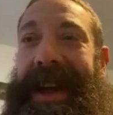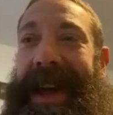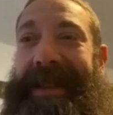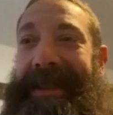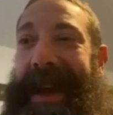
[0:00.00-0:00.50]

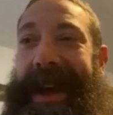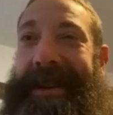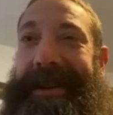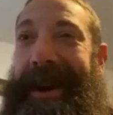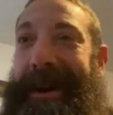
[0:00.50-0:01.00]
and that
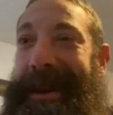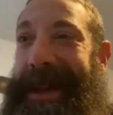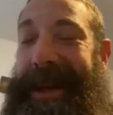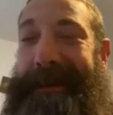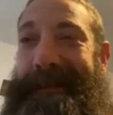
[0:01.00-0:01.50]

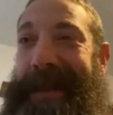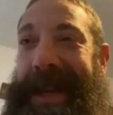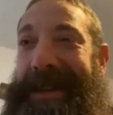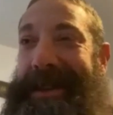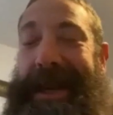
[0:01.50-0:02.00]
gnarly
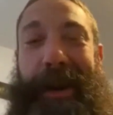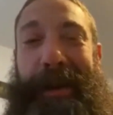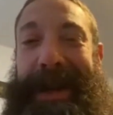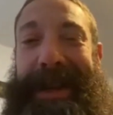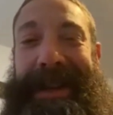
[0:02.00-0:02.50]
and
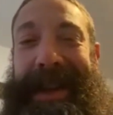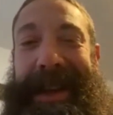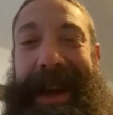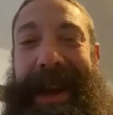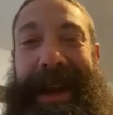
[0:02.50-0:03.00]
tailwind,
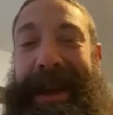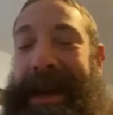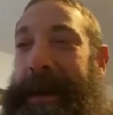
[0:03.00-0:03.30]
and I